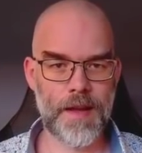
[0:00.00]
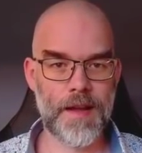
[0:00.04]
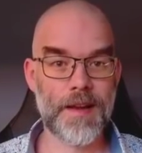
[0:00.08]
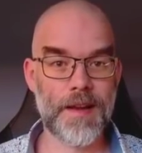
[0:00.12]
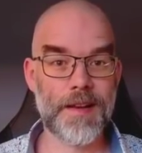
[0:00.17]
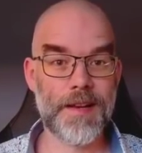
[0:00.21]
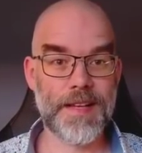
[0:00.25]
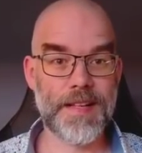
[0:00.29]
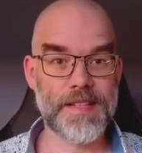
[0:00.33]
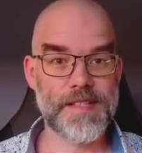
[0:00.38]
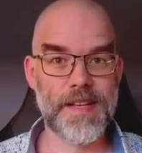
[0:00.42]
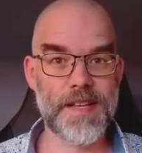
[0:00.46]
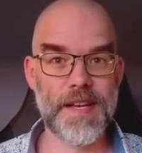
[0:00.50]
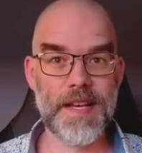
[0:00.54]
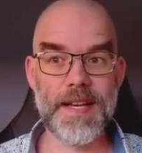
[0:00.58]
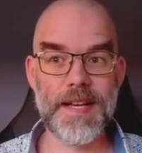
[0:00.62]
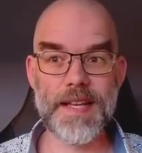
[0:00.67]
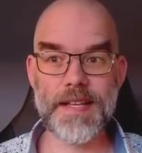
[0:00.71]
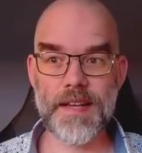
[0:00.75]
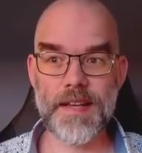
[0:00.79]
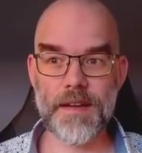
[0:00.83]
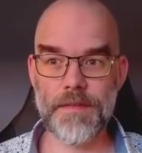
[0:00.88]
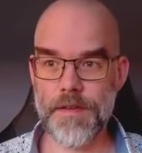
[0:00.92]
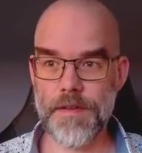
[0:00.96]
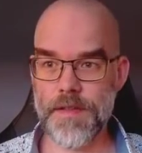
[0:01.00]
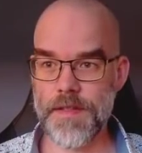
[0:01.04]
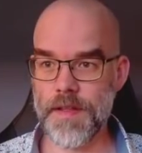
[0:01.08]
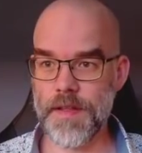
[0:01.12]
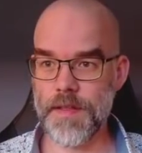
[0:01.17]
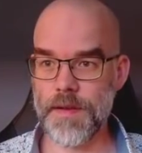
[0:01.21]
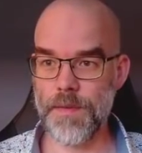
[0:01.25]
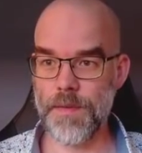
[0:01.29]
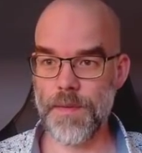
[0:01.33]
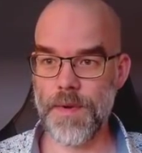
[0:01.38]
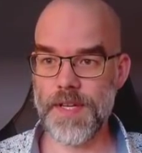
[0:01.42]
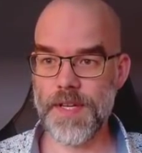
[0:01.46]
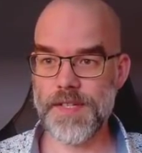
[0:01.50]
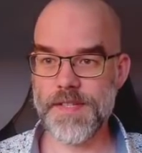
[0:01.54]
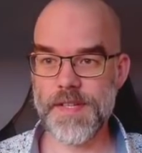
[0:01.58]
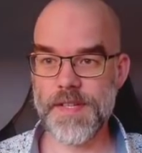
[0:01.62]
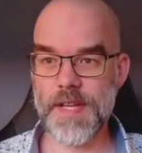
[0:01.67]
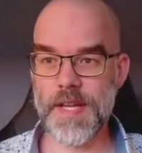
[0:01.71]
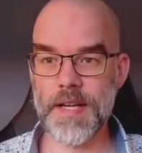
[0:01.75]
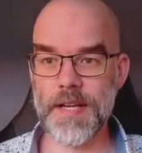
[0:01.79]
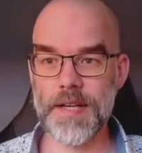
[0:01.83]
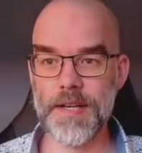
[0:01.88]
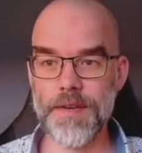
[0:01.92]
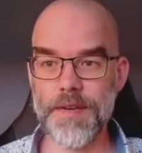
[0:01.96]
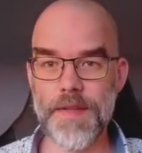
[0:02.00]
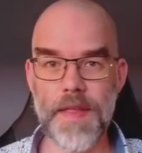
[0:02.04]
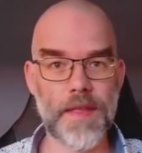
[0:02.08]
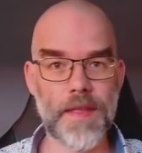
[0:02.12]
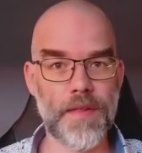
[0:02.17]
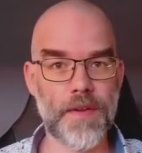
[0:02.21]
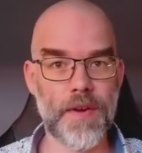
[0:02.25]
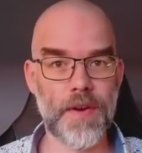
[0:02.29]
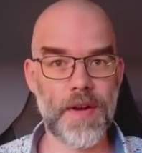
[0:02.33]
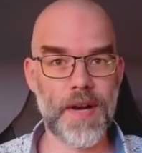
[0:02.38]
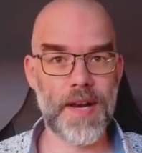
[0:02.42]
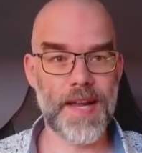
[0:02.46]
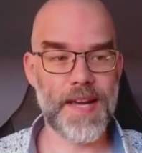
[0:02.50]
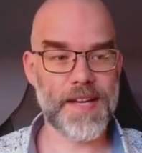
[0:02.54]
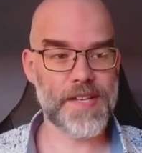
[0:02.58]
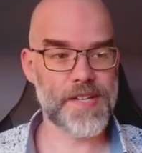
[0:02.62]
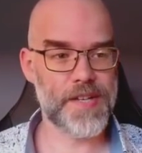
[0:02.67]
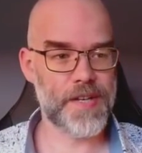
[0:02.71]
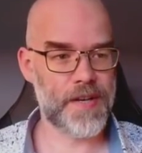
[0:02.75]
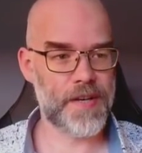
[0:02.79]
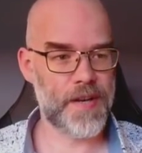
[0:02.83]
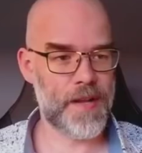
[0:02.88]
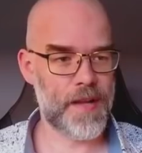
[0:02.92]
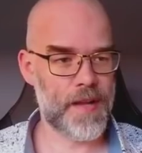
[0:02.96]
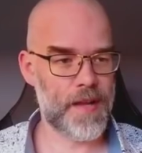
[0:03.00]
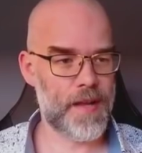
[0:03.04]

Let's delete everything there was, including the collection.